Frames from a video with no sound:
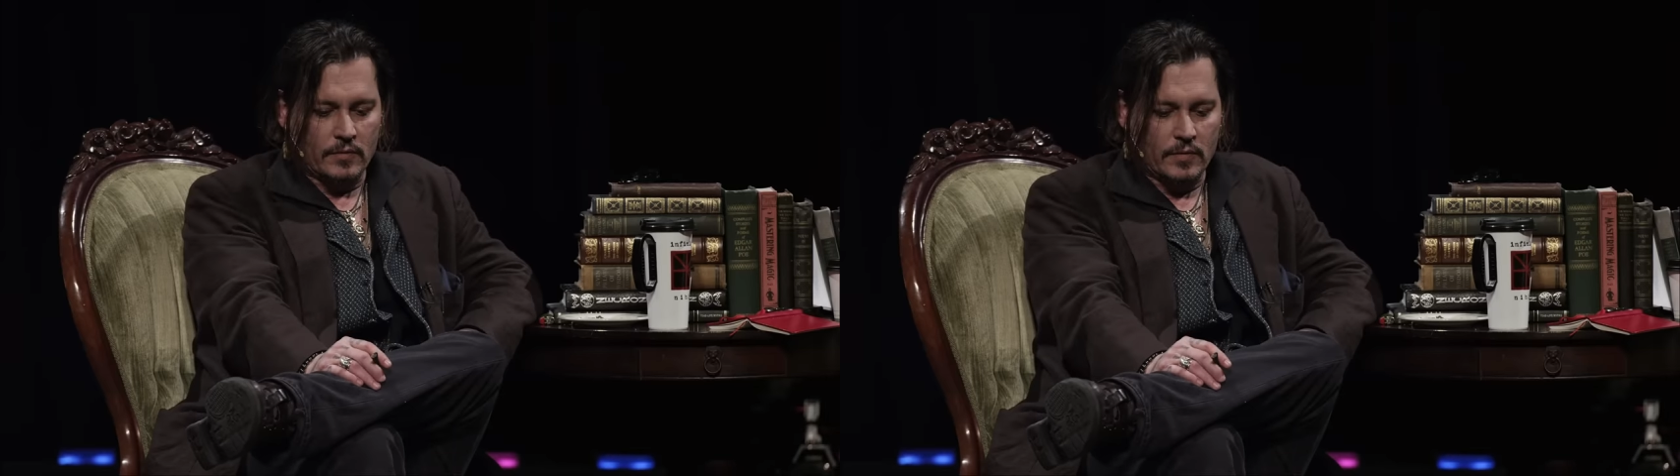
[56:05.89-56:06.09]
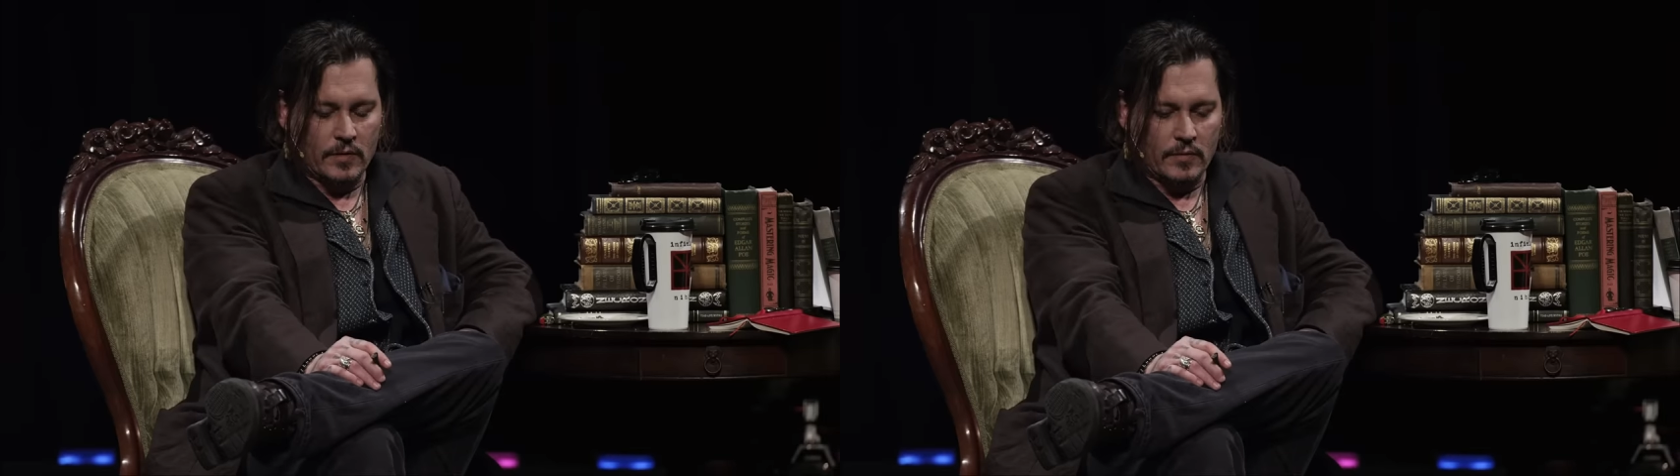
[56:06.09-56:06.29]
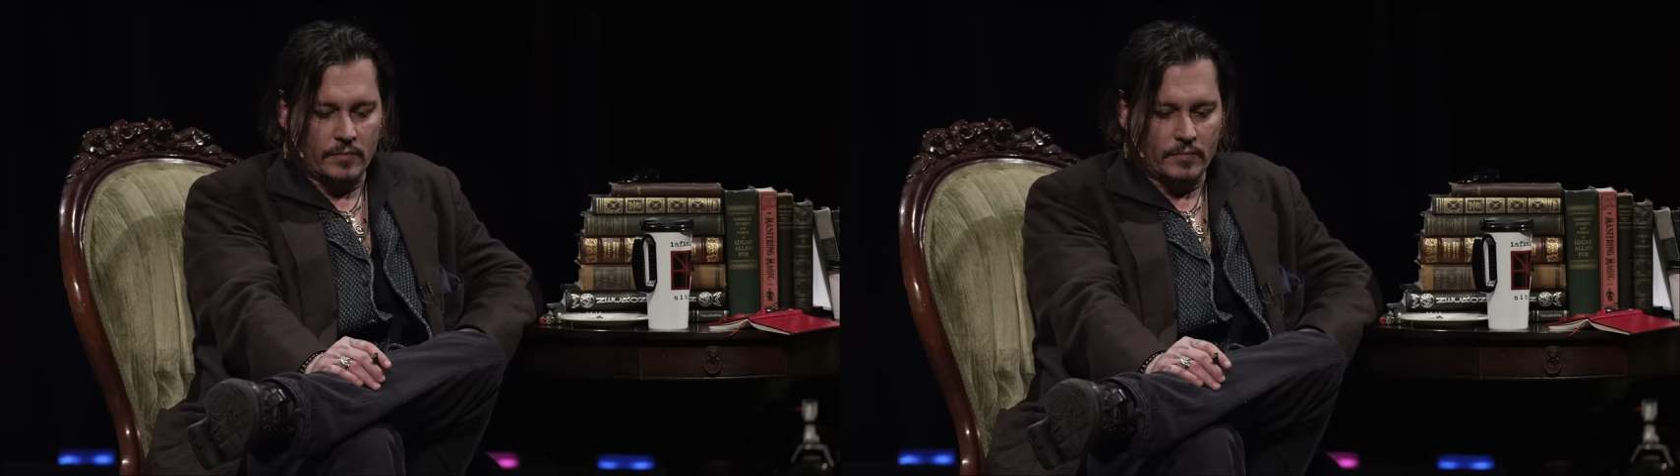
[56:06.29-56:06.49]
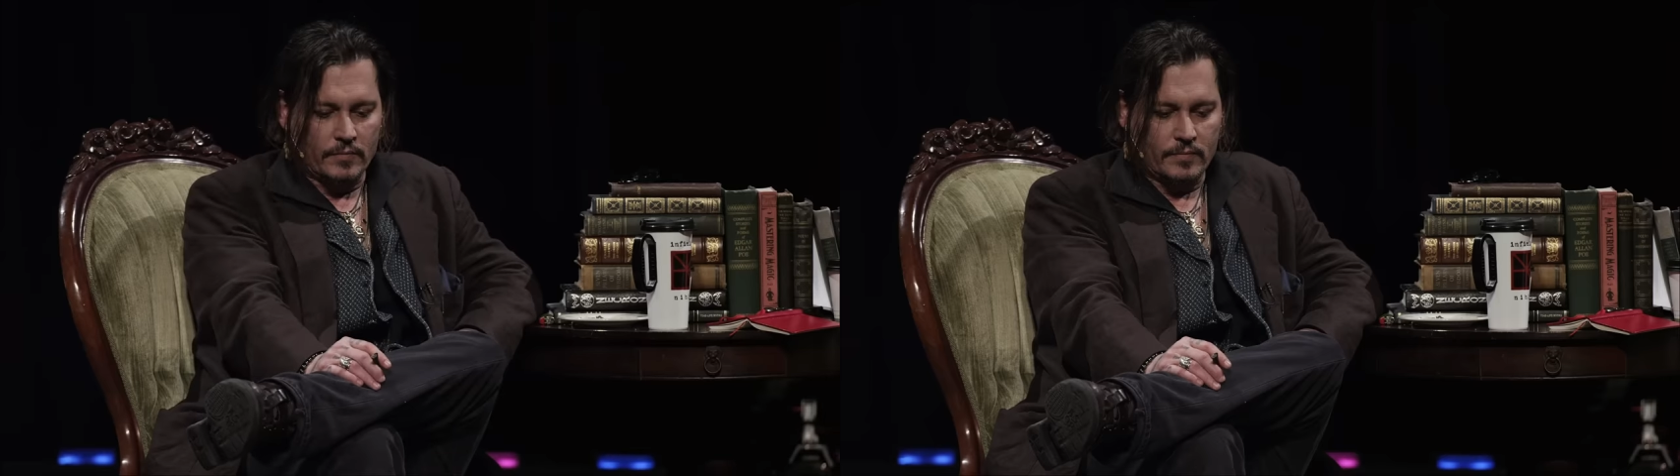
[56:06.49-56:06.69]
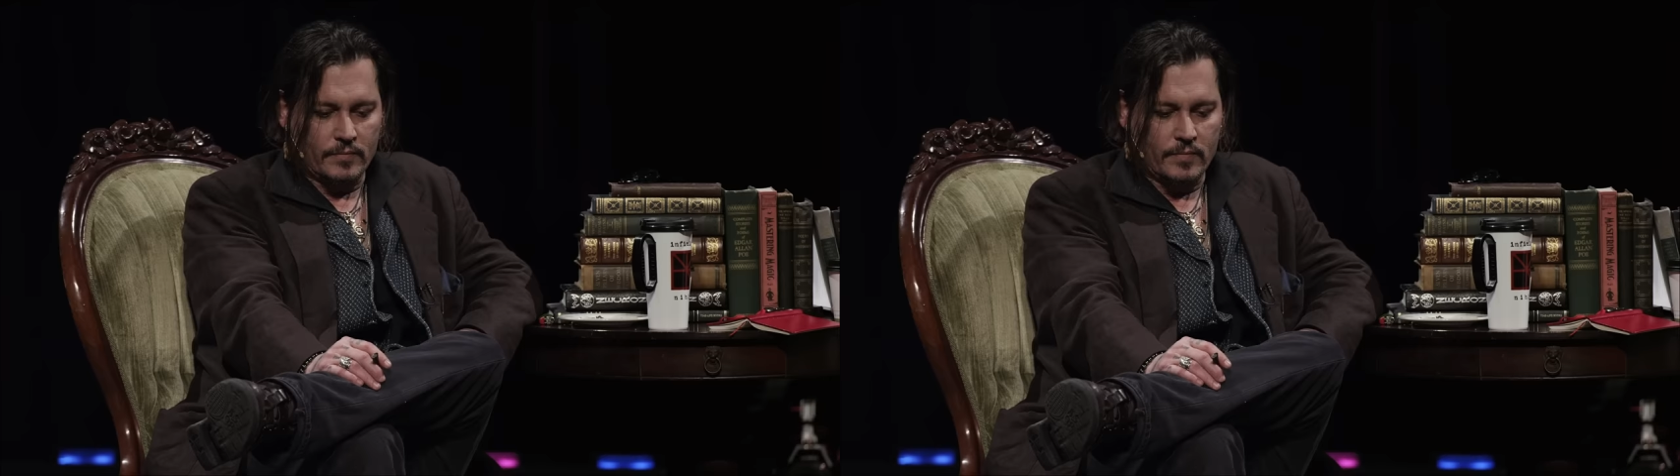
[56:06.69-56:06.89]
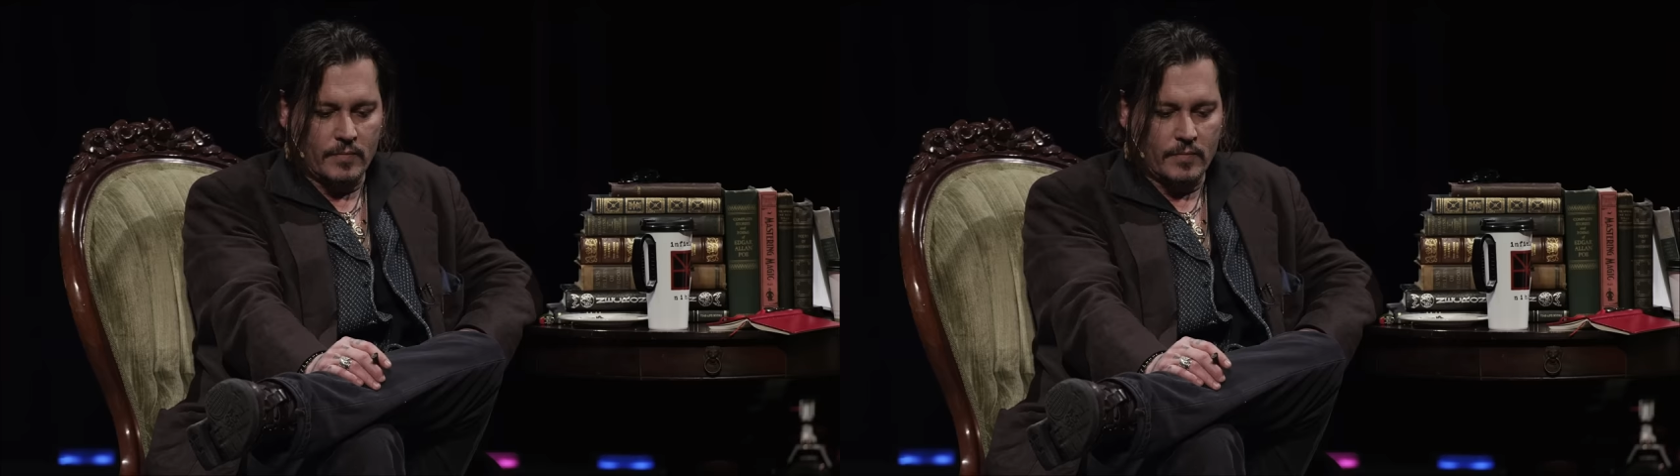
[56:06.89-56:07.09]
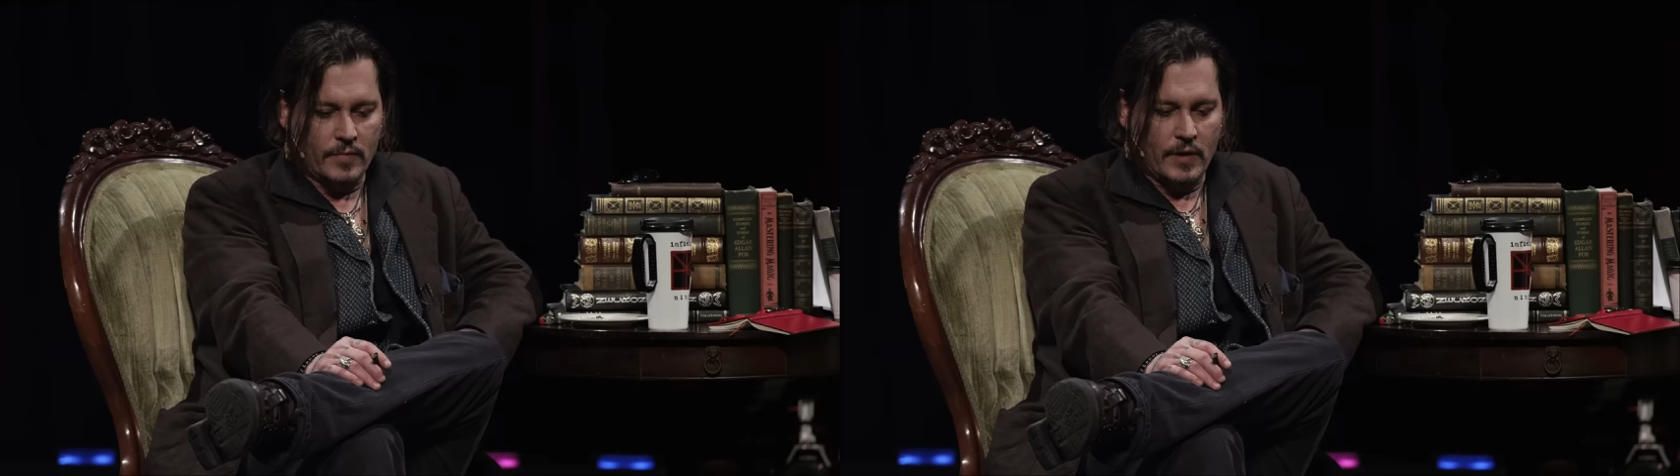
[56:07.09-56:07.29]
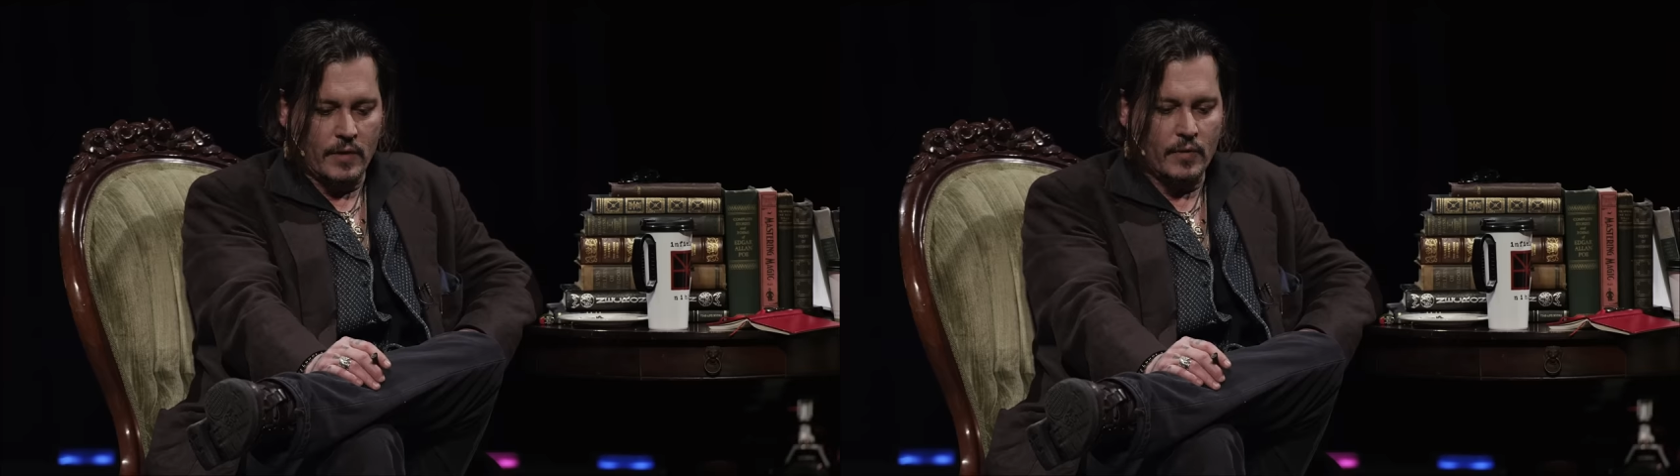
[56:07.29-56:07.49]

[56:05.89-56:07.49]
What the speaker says: And, then